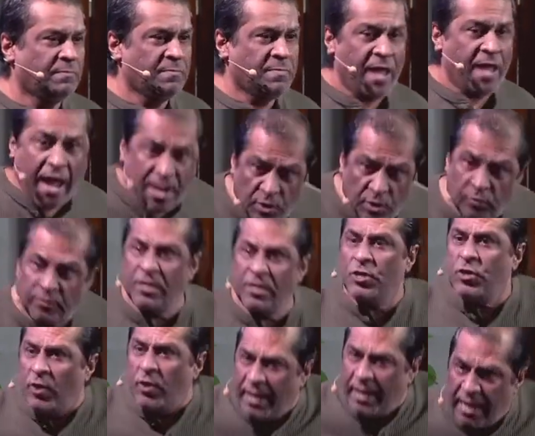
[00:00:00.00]
And you
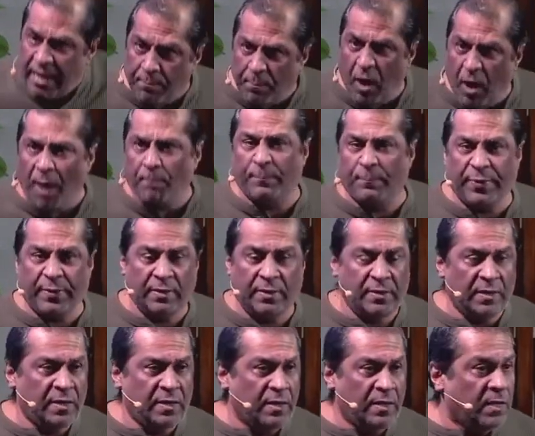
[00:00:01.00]
think you're hip-hop.
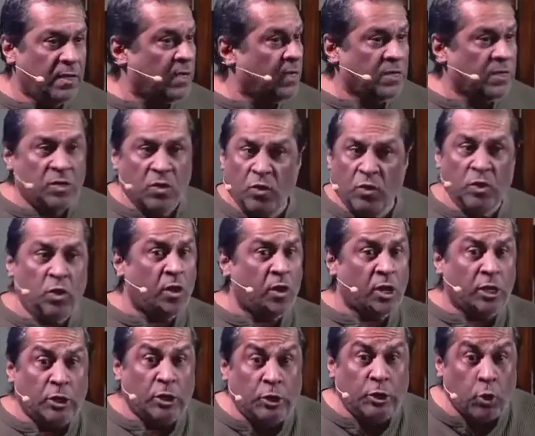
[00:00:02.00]
No, you're
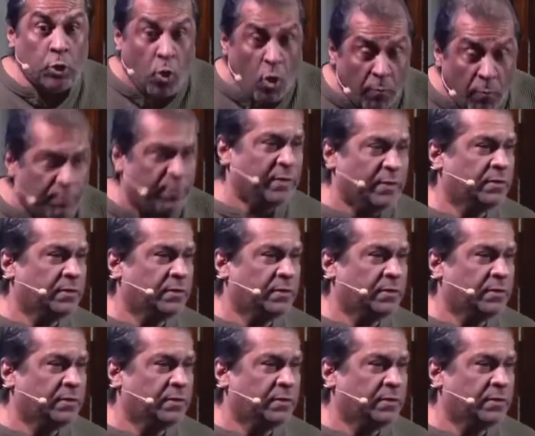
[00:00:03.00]
a dope.